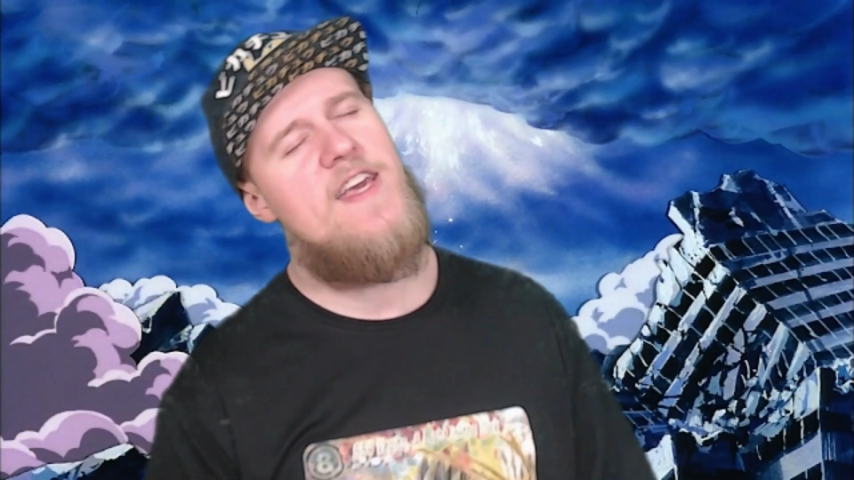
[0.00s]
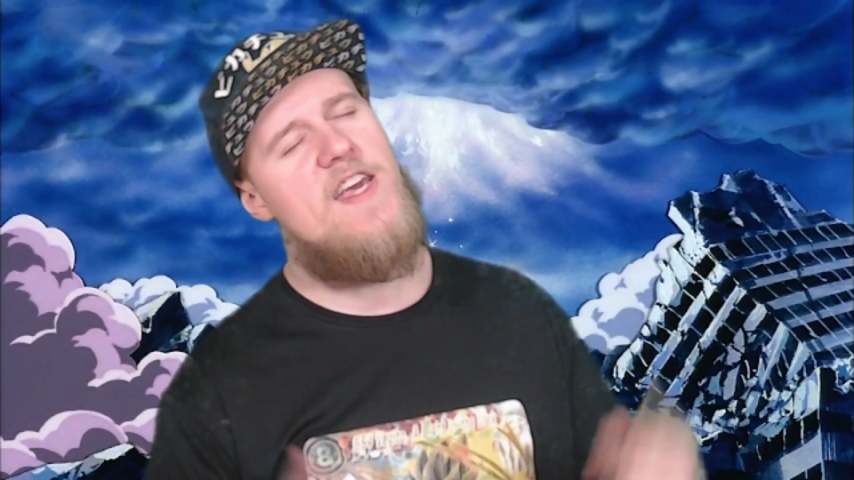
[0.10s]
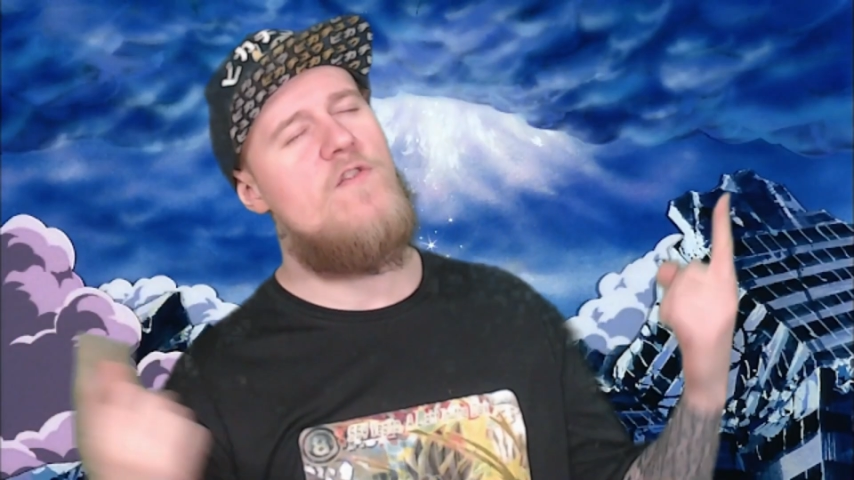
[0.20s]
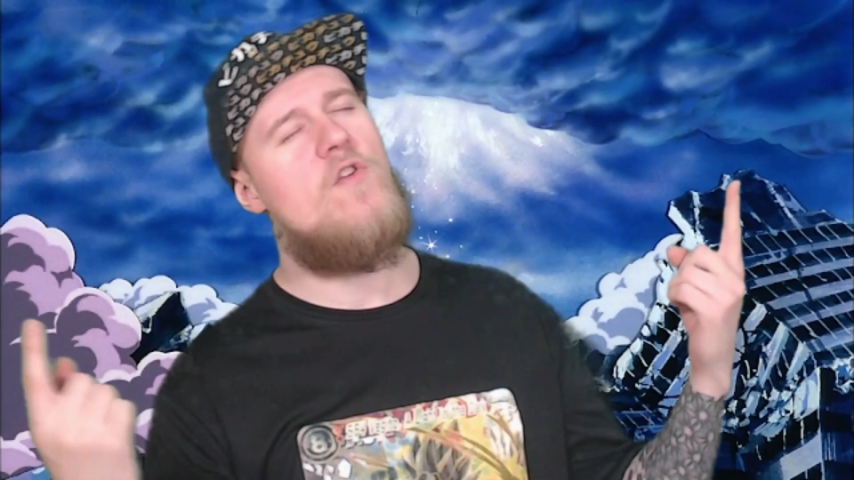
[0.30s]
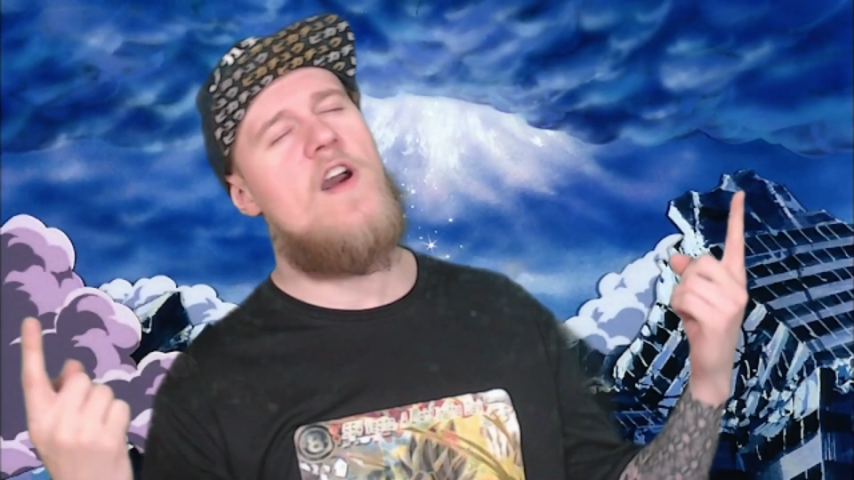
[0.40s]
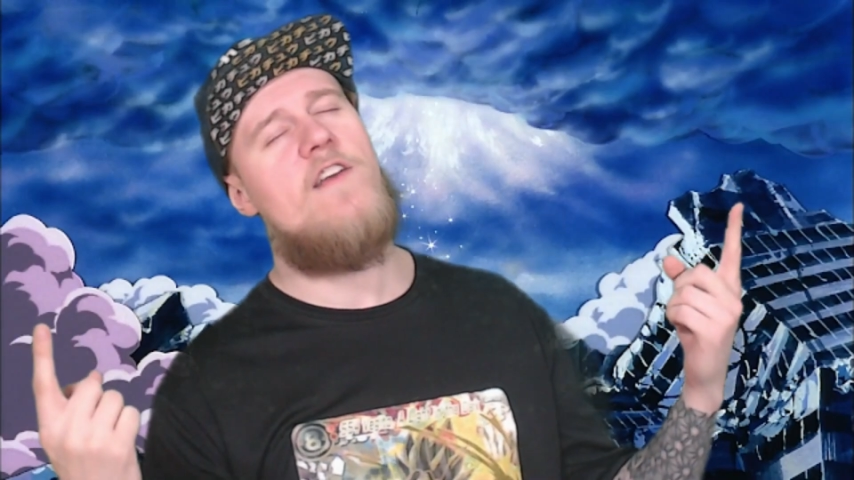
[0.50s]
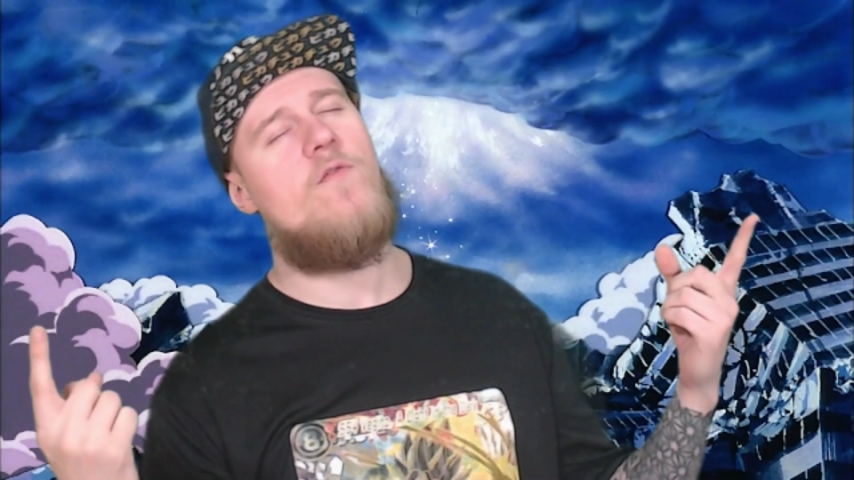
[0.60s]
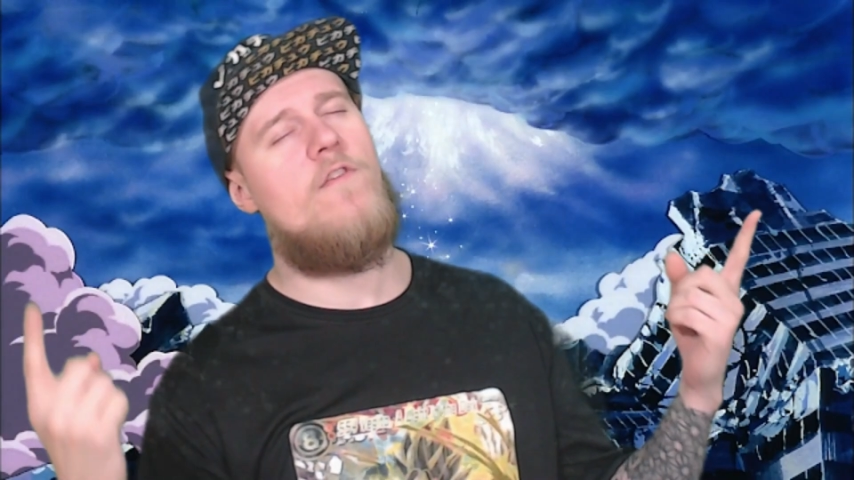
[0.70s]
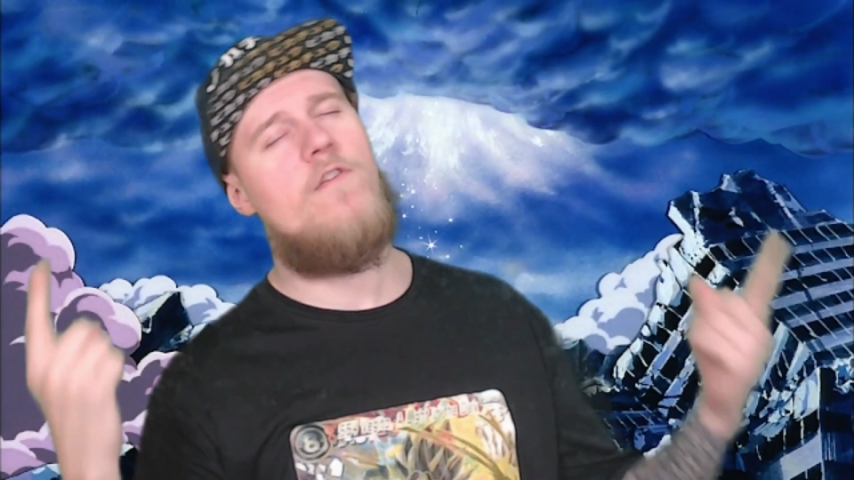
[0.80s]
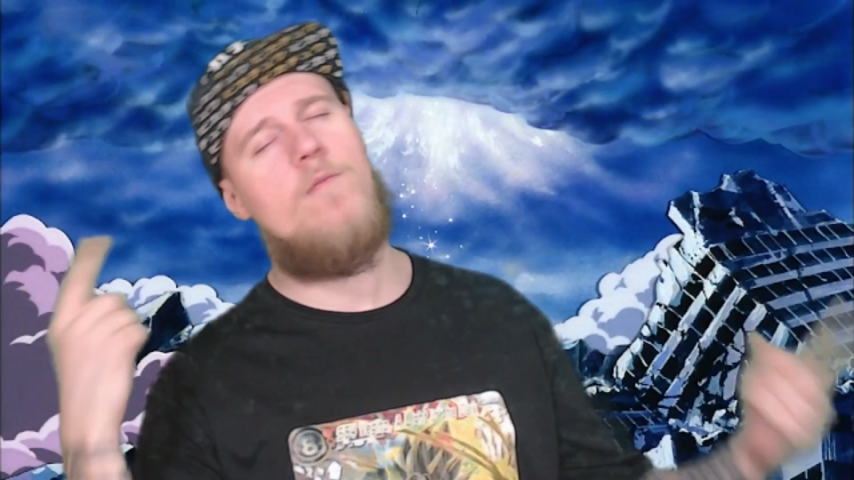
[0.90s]
if you guys
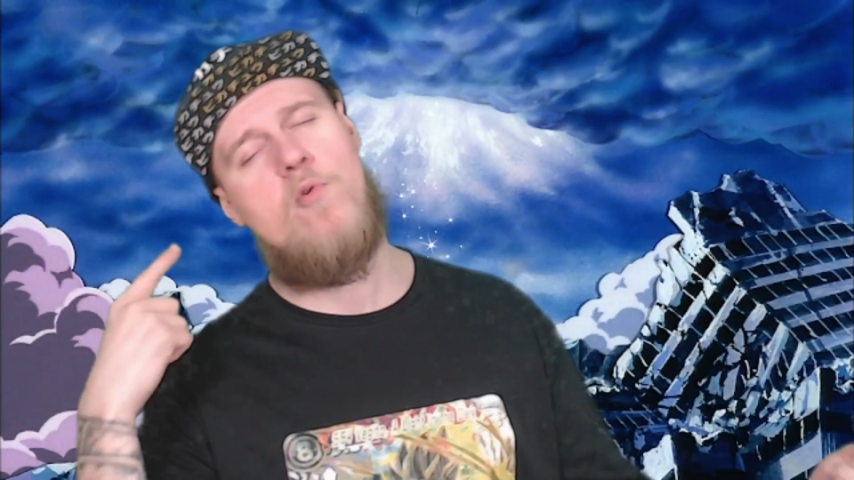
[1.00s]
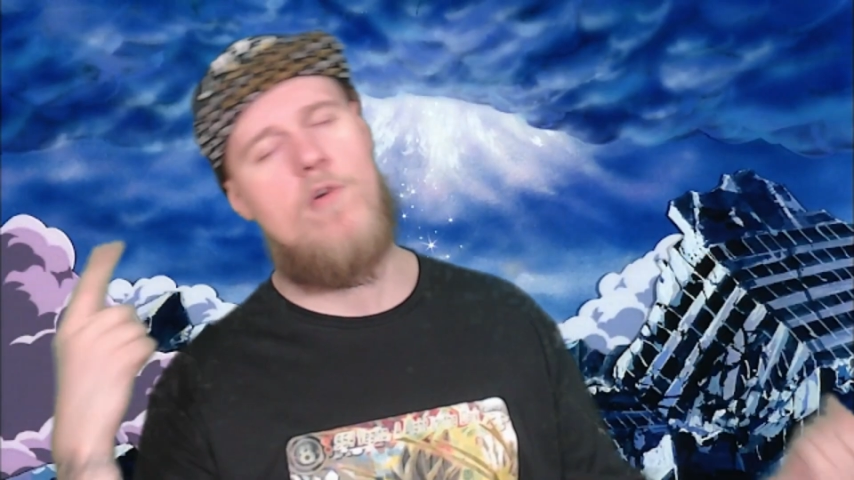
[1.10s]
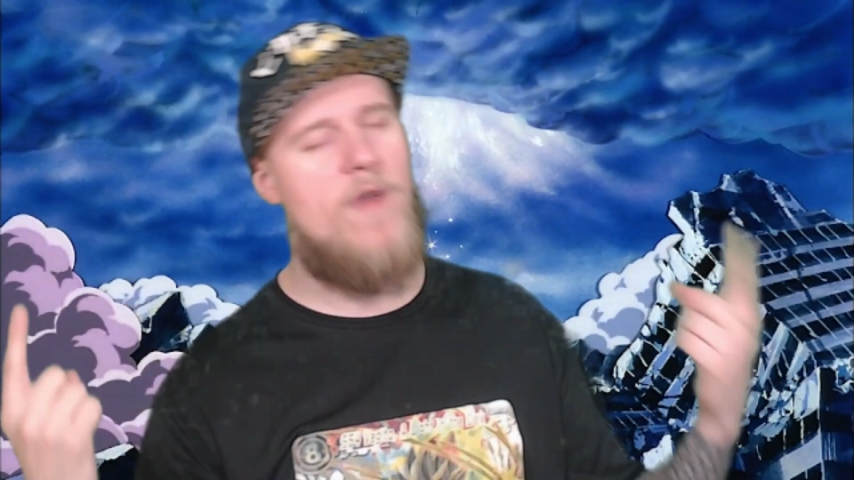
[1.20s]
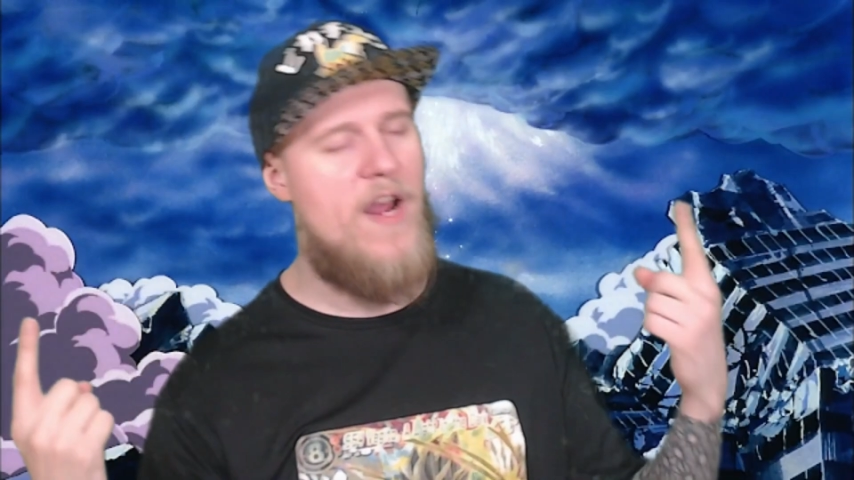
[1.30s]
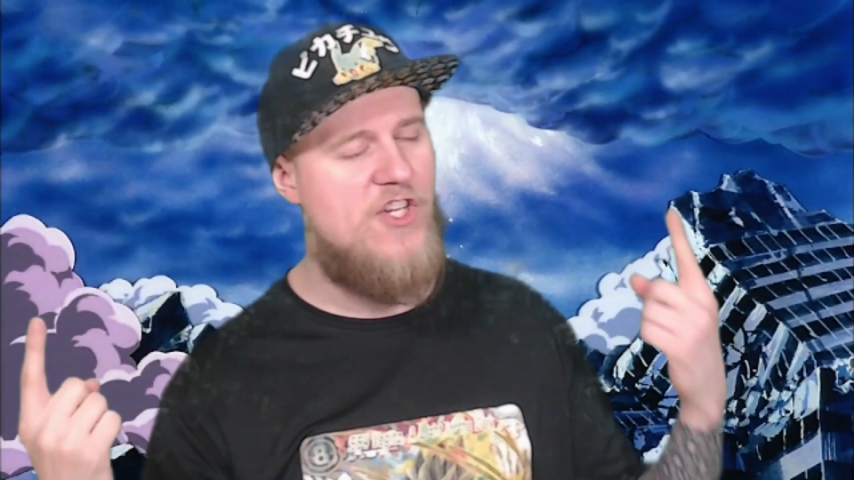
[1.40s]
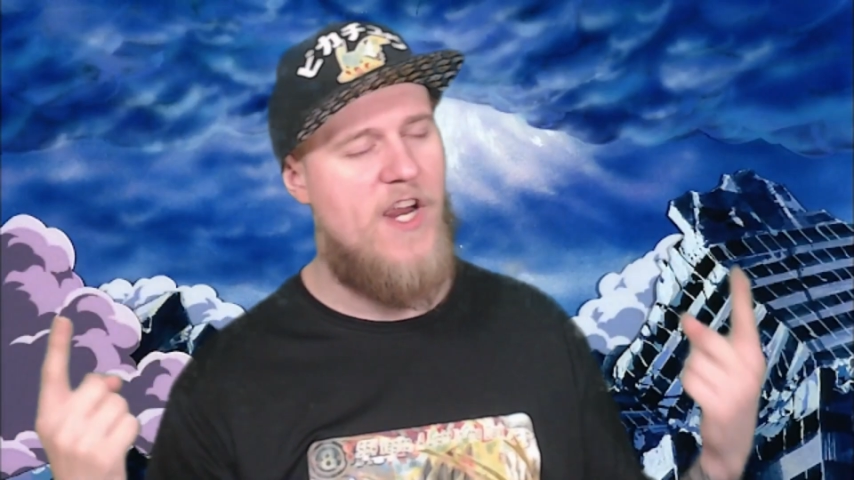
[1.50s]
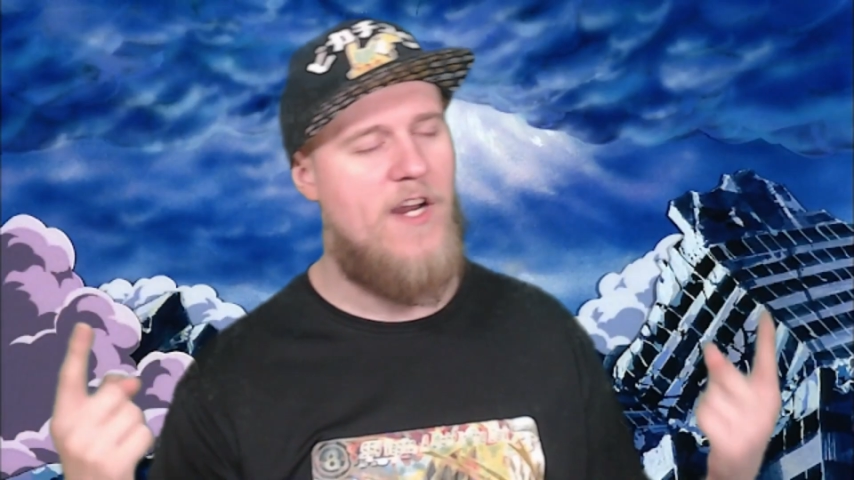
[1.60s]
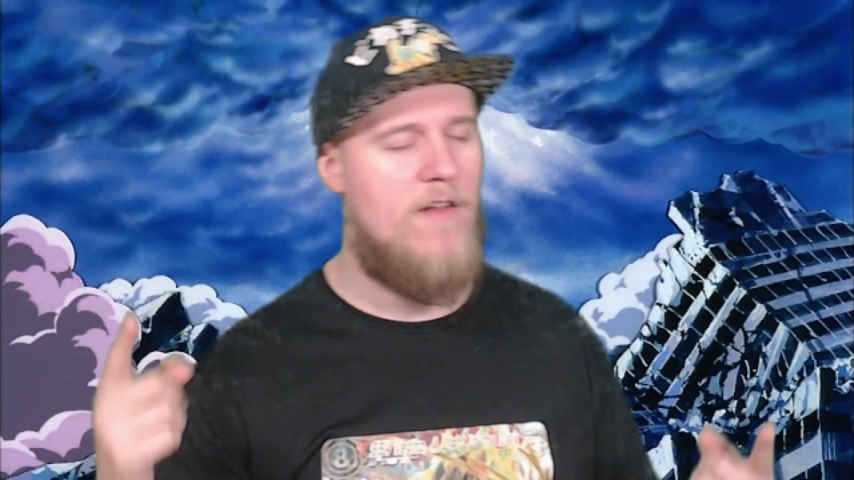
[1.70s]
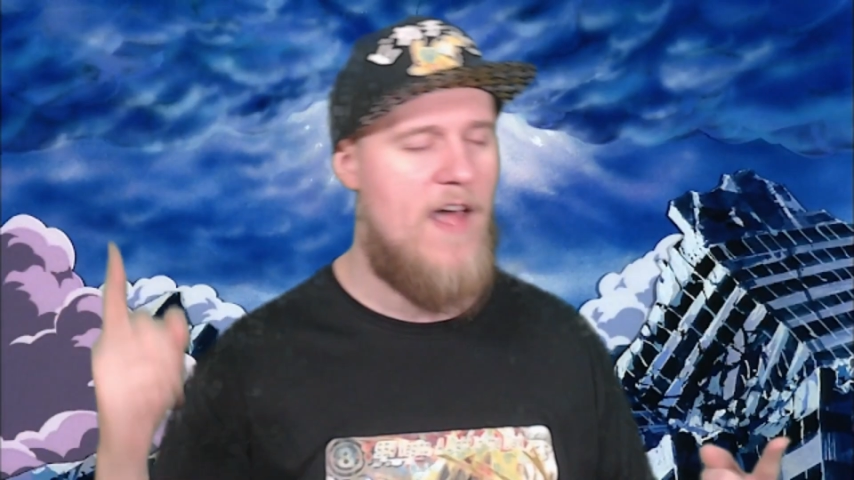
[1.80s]
want to support my channel